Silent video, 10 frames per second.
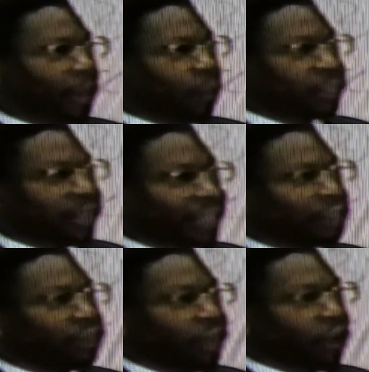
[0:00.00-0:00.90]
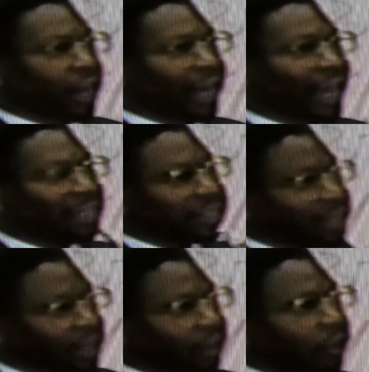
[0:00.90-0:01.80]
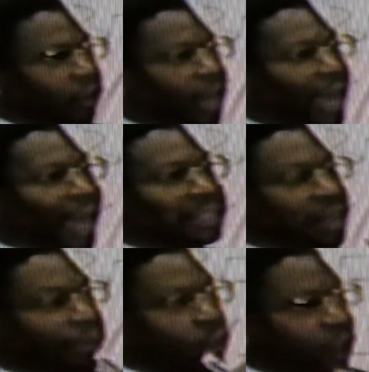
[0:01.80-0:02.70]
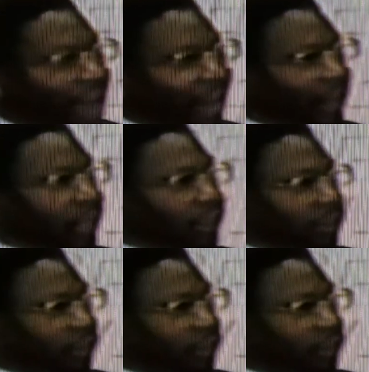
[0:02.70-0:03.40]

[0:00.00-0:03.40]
which lets you know that he still has some awareness